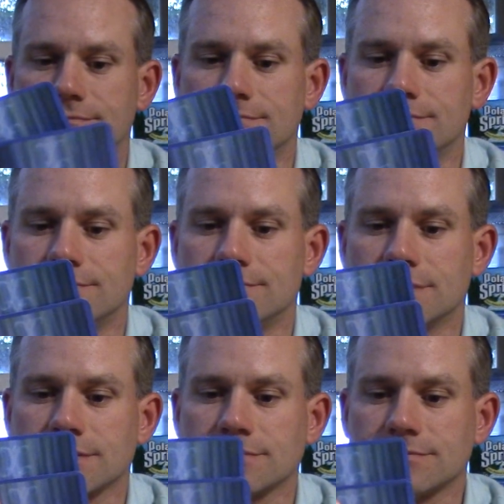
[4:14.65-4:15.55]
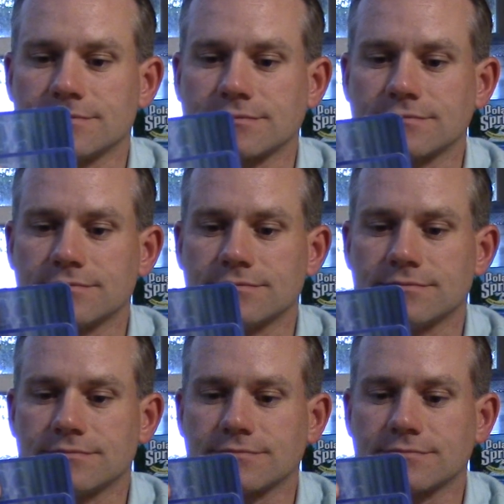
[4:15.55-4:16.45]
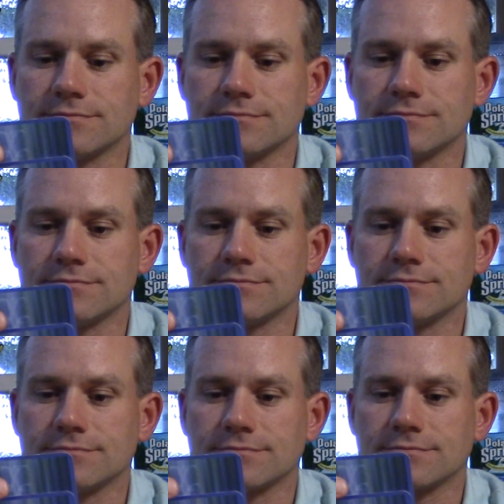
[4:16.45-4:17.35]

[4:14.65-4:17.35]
(no one is talking)